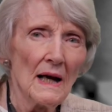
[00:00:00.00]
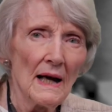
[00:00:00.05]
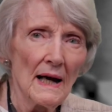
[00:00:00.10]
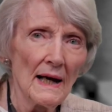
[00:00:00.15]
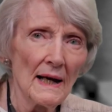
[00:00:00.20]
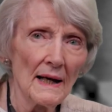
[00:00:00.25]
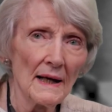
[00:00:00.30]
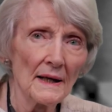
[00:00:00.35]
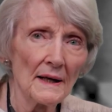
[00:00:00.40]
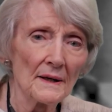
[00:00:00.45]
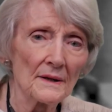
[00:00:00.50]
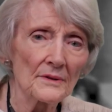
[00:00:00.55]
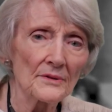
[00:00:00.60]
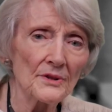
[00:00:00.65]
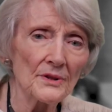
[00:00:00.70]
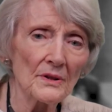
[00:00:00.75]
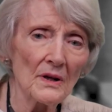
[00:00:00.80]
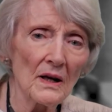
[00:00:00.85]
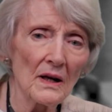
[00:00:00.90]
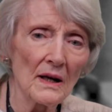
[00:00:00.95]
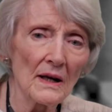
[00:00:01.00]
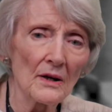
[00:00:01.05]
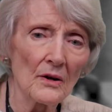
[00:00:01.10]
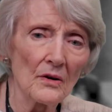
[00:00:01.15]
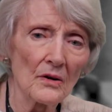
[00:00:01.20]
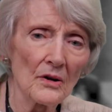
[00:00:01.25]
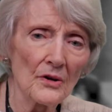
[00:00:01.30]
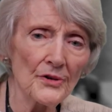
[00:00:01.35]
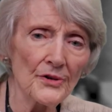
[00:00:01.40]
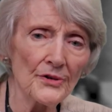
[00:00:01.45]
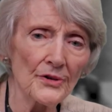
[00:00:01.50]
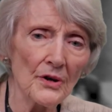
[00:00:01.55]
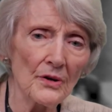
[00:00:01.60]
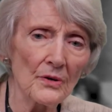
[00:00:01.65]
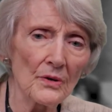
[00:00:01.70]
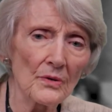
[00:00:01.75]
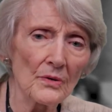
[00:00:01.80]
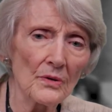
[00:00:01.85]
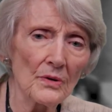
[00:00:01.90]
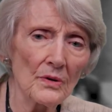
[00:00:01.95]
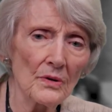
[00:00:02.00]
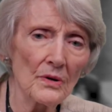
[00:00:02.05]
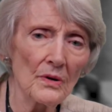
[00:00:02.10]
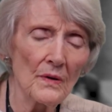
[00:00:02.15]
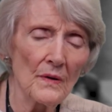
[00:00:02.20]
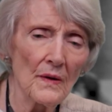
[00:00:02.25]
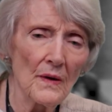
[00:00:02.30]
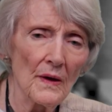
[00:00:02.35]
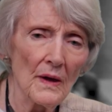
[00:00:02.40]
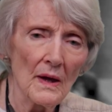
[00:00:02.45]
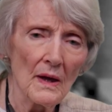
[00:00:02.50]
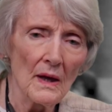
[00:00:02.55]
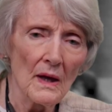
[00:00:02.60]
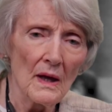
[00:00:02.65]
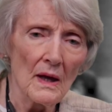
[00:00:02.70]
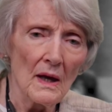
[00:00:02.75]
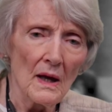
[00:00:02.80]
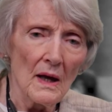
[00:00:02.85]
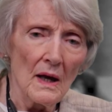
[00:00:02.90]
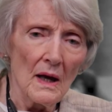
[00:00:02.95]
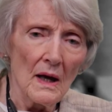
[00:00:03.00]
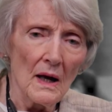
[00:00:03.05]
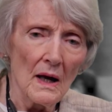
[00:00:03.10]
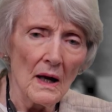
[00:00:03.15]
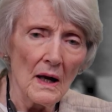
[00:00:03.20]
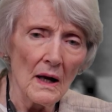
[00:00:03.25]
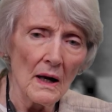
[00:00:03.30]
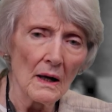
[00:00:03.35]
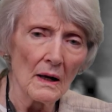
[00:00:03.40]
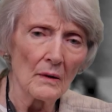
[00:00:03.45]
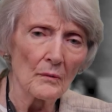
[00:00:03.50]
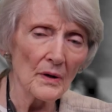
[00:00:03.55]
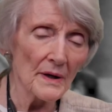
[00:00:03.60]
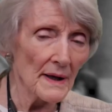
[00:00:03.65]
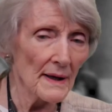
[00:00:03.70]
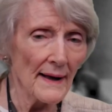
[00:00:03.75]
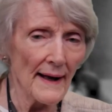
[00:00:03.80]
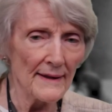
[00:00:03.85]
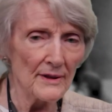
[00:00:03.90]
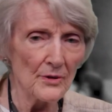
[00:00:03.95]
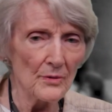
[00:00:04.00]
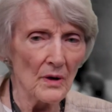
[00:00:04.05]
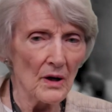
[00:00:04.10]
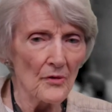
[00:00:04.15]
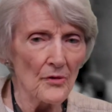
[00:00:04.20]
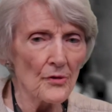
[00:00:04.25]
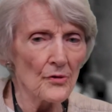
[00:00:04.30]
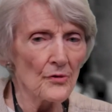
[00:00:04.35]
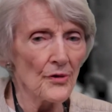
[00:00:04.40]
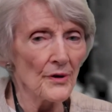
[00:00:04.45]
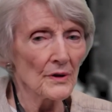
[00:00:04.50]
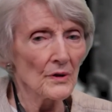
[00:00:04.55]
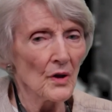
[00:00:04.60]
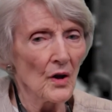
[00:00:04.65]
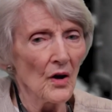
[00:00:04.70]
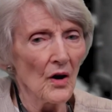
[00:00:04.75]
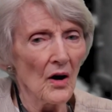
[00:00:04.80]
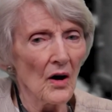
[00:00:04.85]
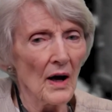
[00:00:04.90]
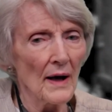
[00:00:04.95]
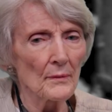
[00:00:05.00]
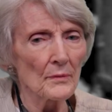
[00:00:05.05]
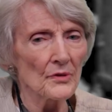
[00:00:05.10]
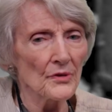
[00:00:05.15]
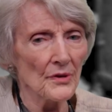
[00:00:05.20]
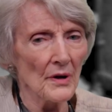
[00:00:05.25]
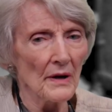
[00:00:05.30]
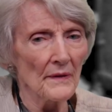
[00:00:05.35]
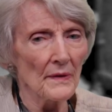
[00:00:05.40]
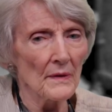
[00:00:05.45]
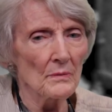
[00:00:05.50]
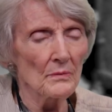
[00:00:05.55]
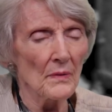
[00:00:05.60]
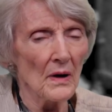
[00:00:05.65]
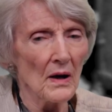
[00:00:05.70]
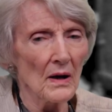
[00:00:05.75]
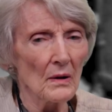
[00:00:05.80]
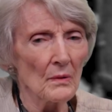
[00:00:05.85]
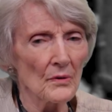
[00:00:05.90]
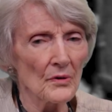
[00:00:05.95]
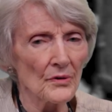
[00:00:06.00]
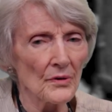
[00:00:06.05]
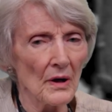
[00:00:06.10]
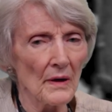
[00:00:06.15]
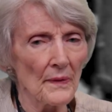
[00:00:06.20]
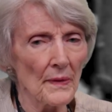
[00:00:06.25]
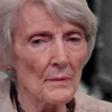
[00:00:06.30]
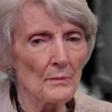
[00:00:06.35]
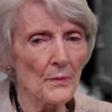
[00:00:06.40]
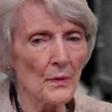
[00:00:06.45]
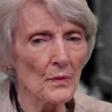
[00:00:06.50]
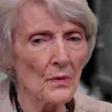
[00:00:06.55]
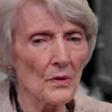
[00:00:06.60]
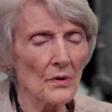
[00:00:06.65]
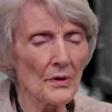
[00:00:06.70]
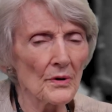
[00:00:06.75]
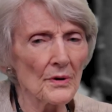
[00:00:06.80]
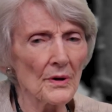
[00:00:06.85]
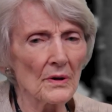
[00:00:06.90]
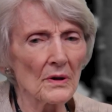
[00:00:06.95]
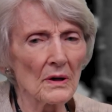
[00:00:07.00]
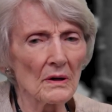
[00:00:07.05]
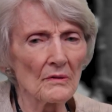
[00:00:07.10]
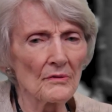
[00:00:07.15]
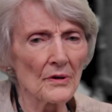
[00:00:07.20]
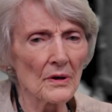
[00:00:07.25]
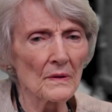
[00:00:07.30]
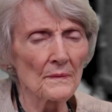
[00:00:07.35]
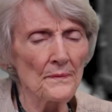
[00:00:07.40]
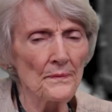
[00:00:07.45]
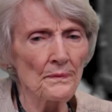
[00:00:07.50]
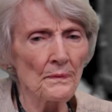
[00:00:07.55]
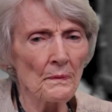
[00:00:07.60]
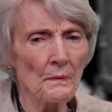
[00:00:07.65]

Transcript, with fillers: and I also uh, what did I do other than law? I was on the I was on the board of a,